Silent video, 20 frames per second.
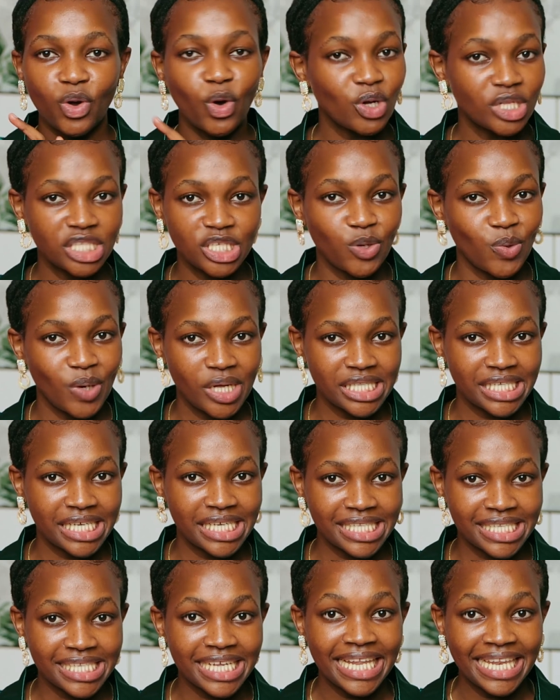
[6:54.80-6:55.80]

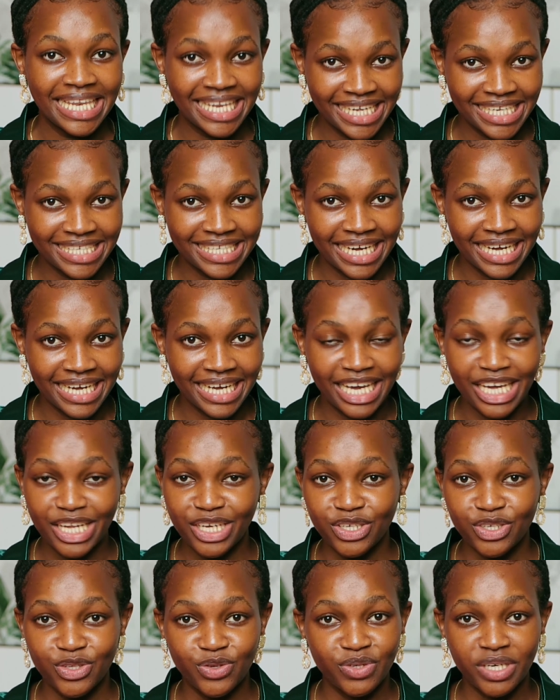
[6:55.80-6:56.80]
consequences later,
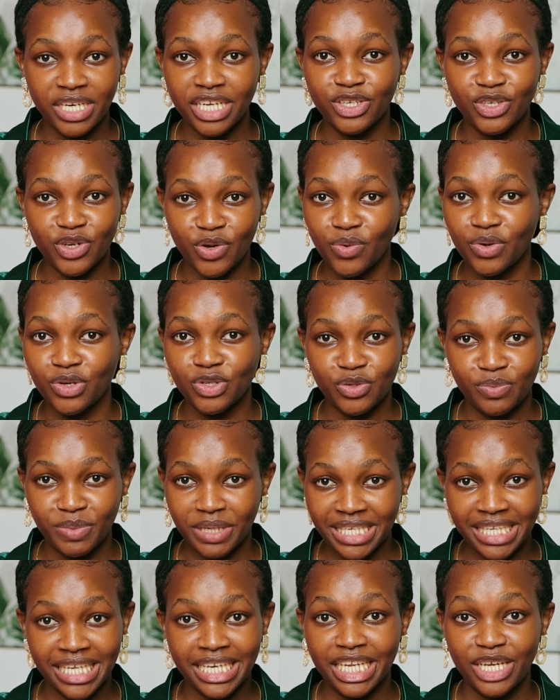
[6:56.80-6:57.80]
and you really don't want to
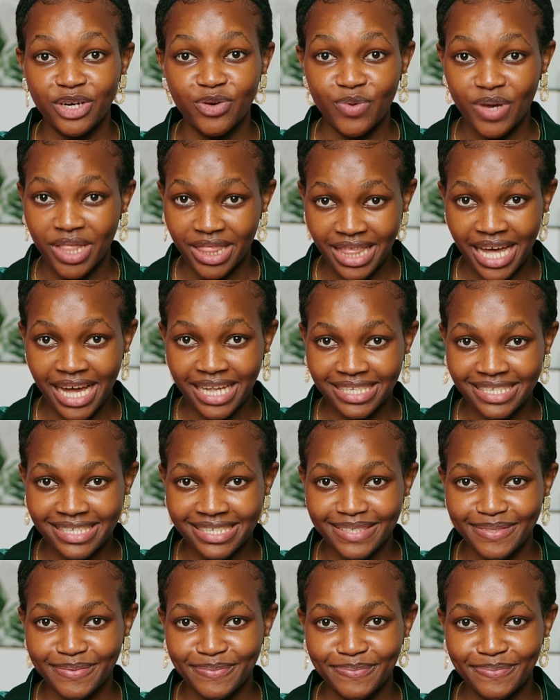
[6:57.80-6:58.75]
be dealing with that.